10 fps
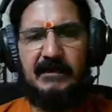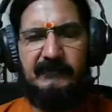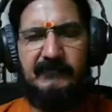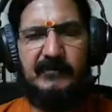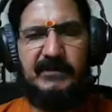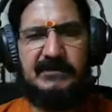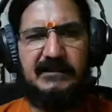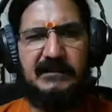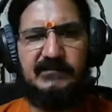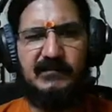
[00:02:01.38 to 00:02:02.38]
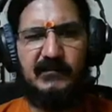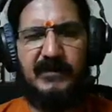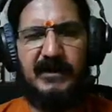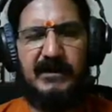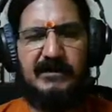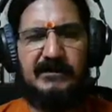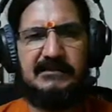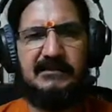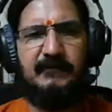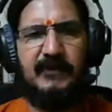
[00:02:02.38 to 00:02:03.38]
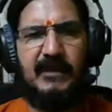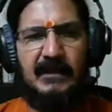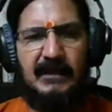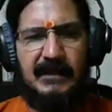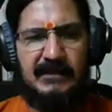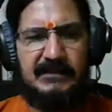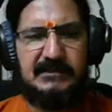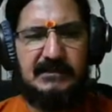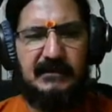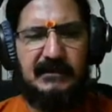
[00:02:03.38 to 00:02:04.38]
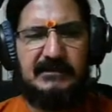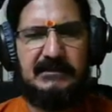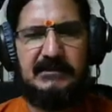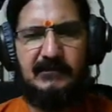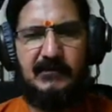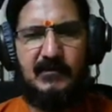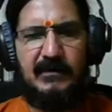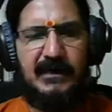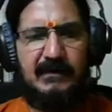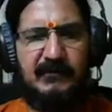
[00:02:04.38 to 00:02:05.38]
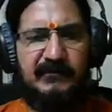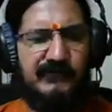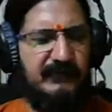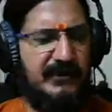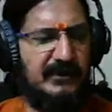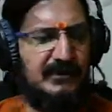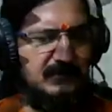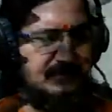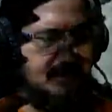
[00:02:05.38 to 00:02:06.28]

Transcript: information it is providing us. Let us discuss about that before we can use